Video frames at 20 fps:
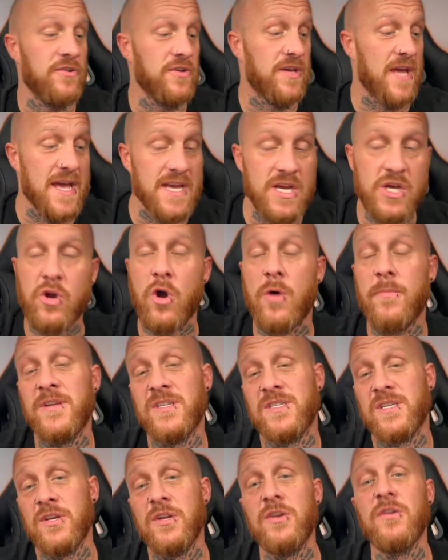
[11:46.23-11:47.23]
get your
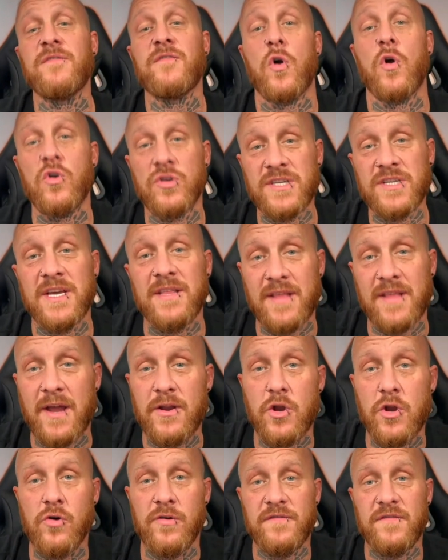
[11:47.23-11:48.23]
comments in, and of course hit that
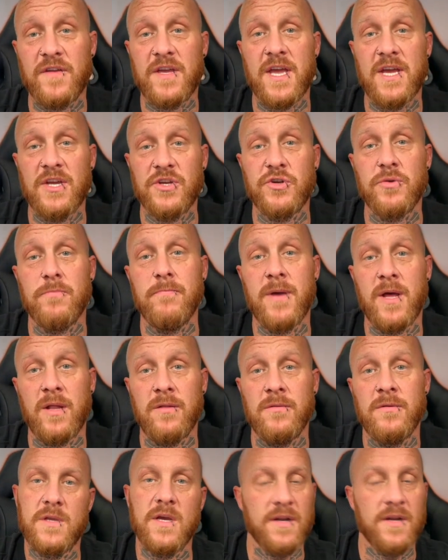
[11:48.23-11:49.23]
notification
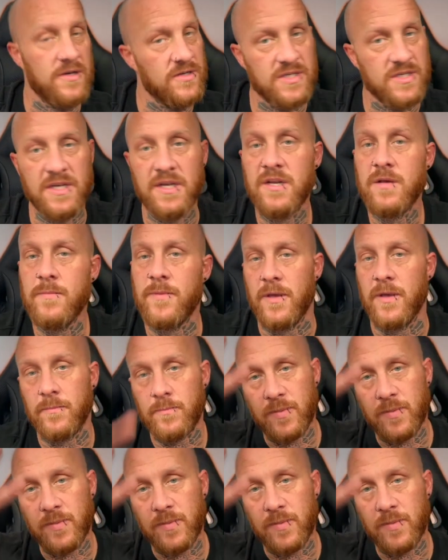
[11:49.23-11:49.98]
bell. And I'll see you in a bit.